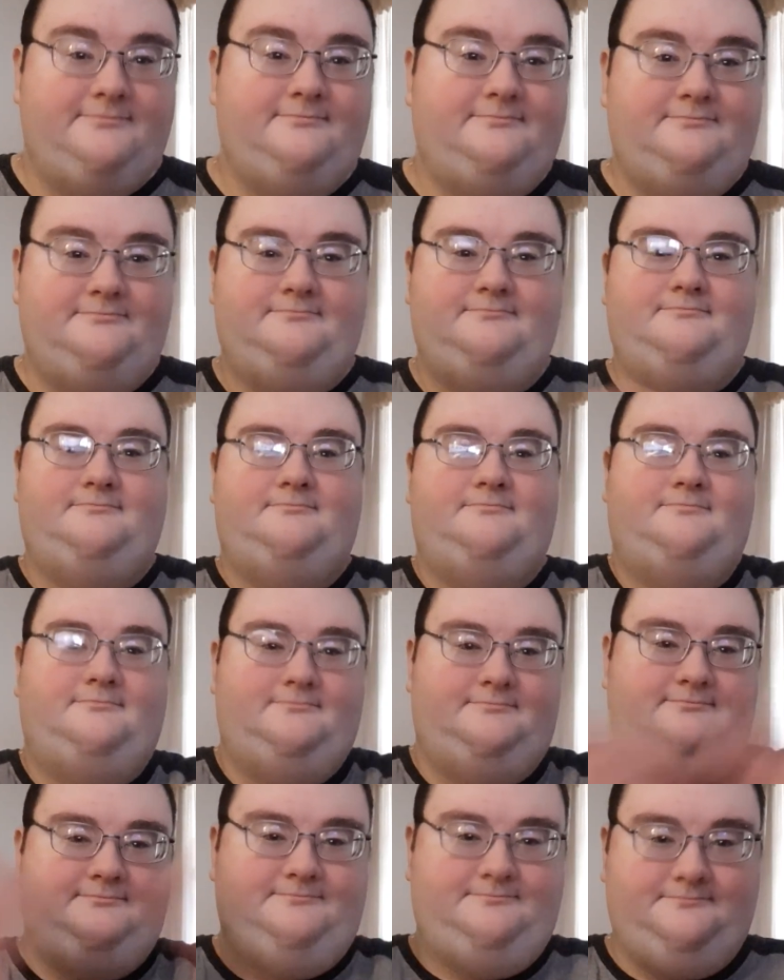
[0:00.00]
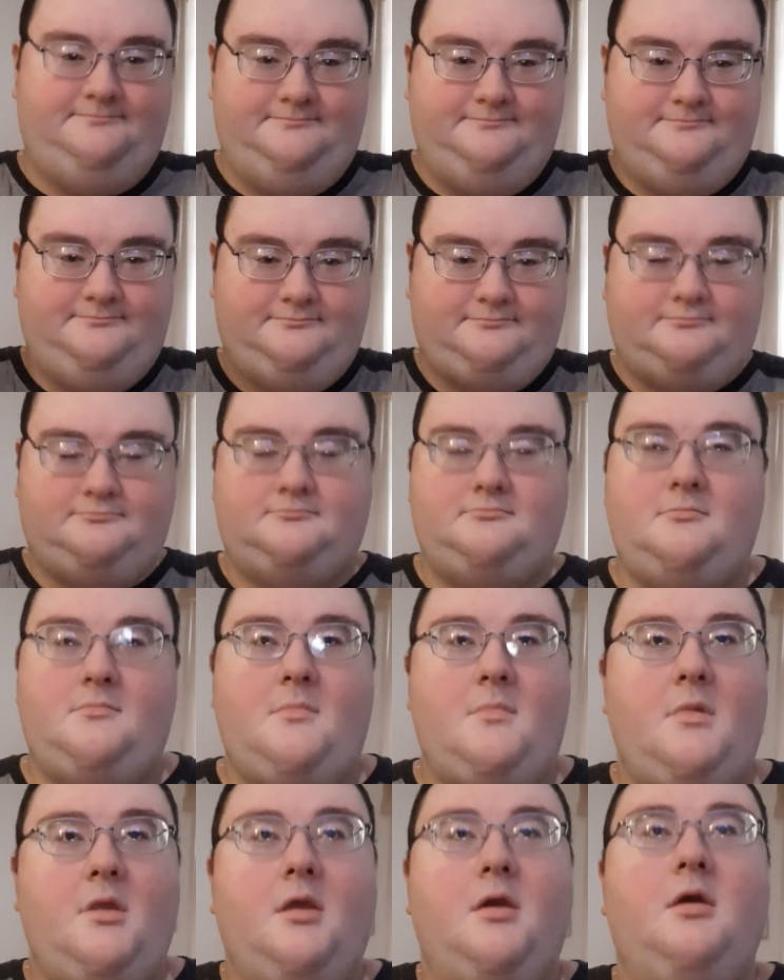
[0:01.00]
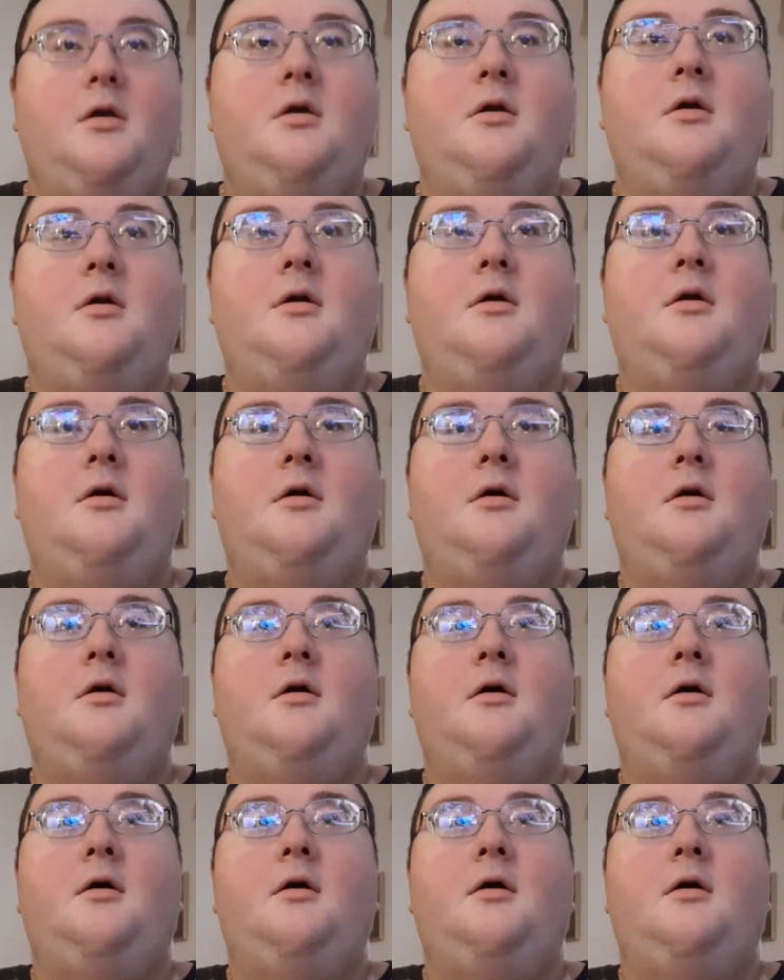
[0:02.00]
Nothing is said.